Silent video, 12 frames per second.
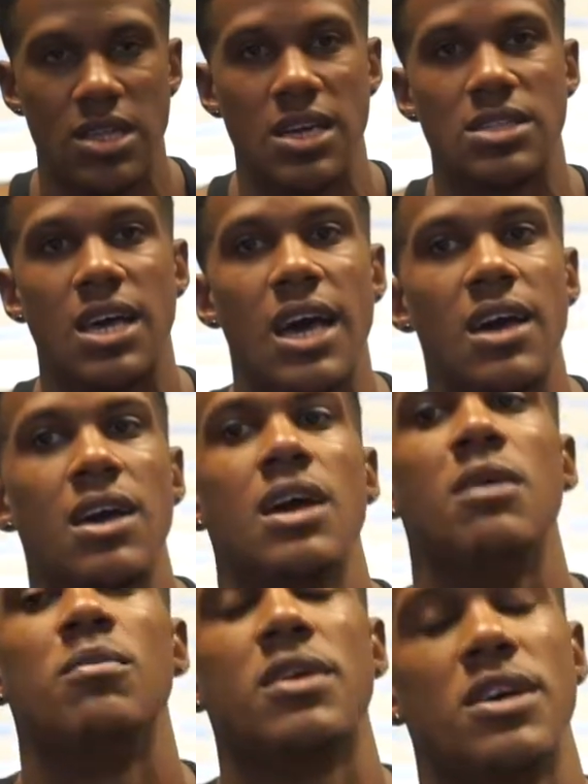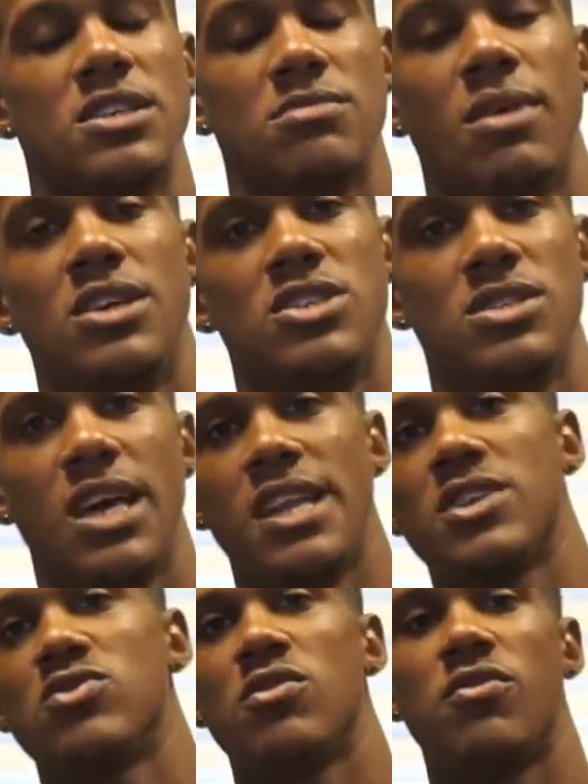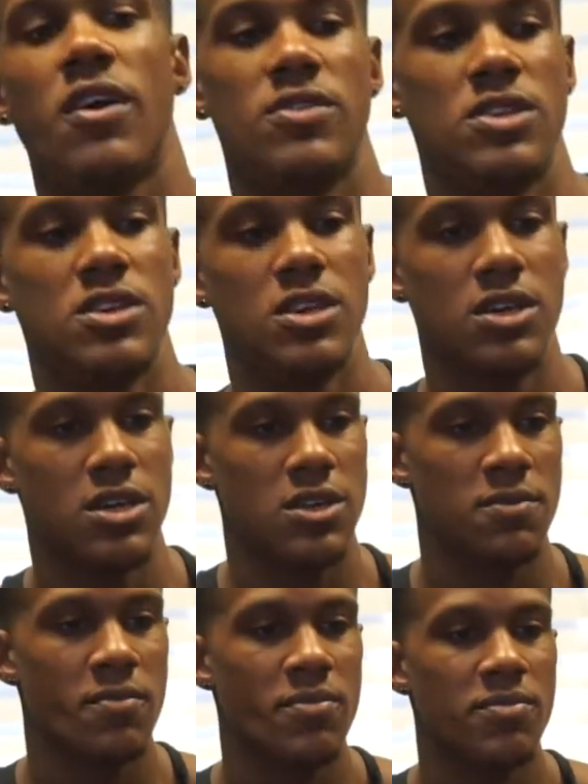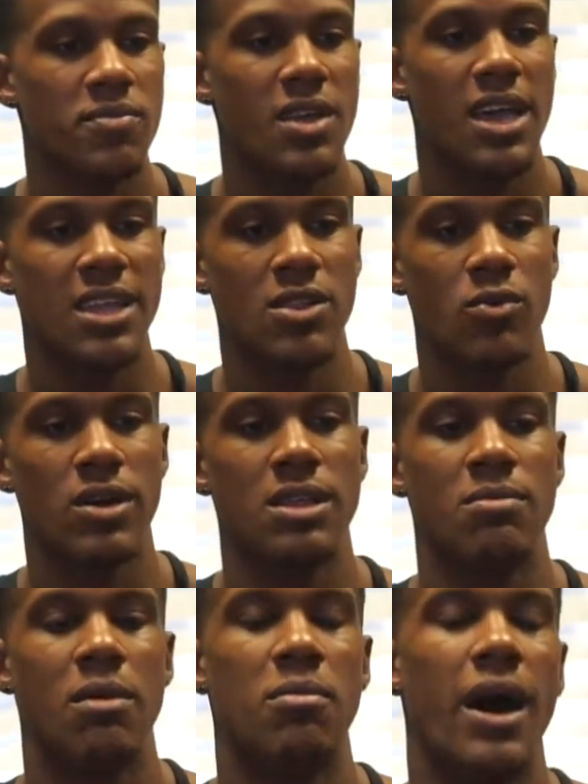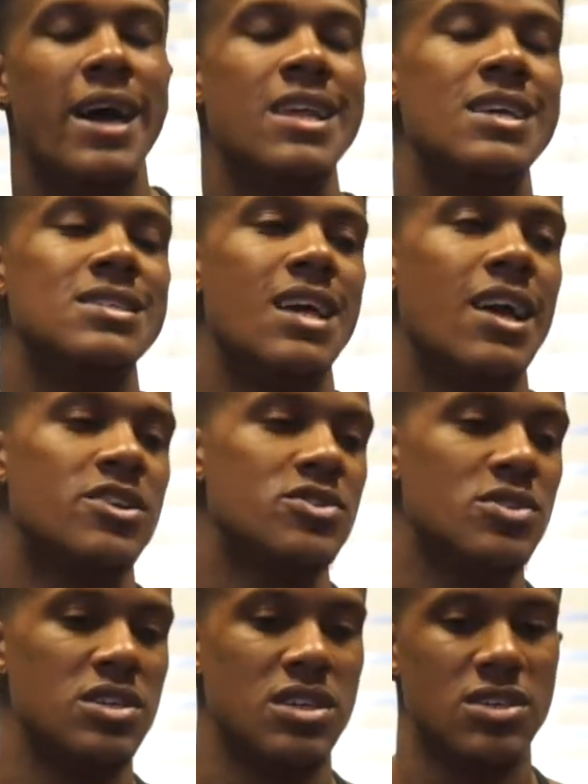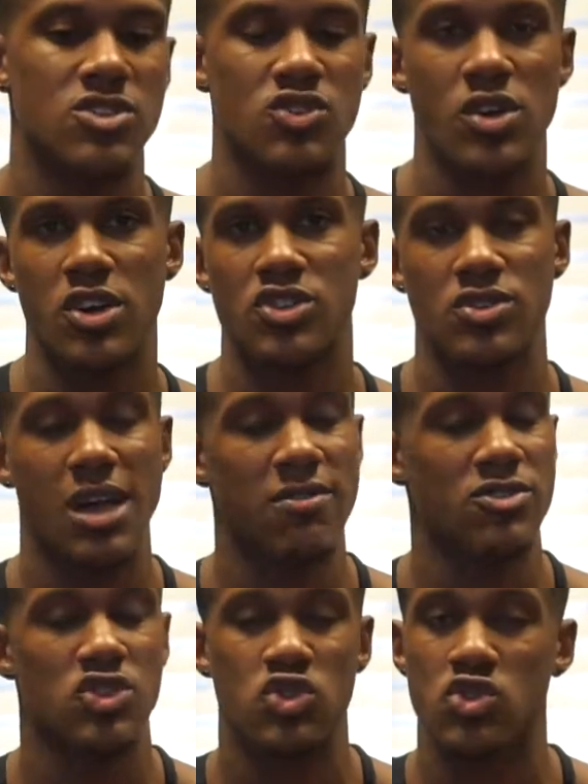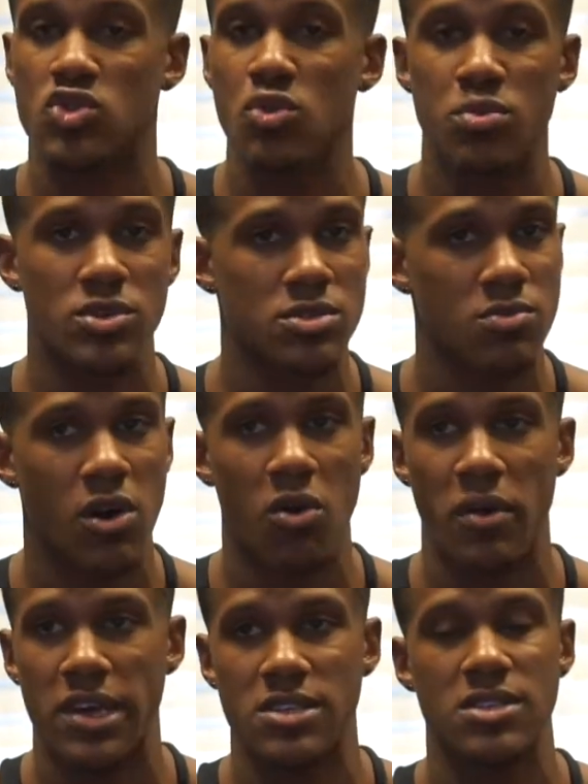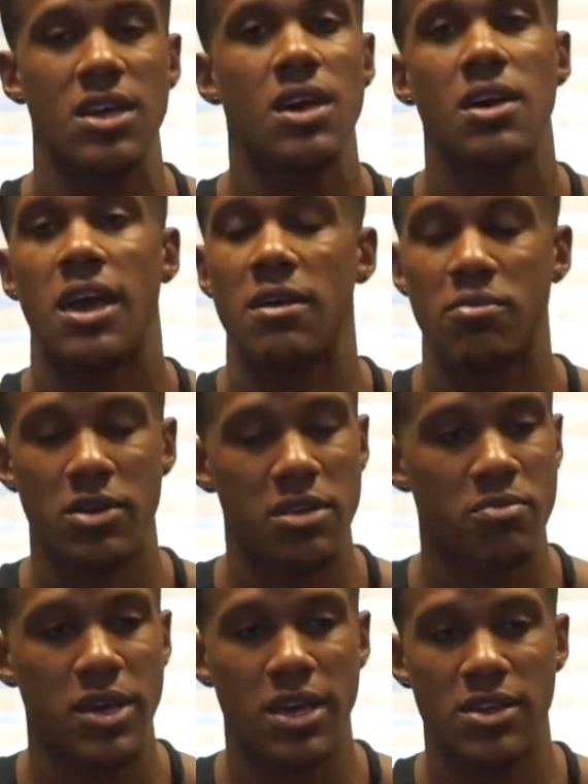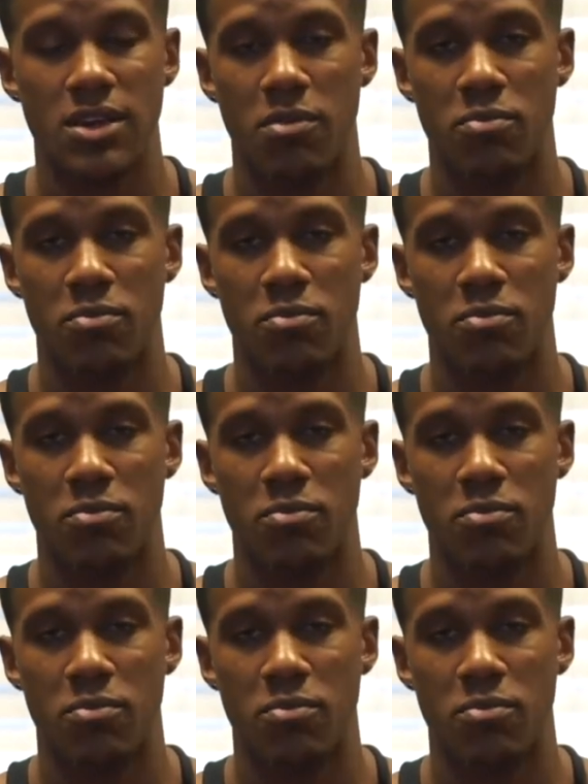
like that because my genetics were fairly good. And the way that my body is actually structured, I have a super small waist and pretty big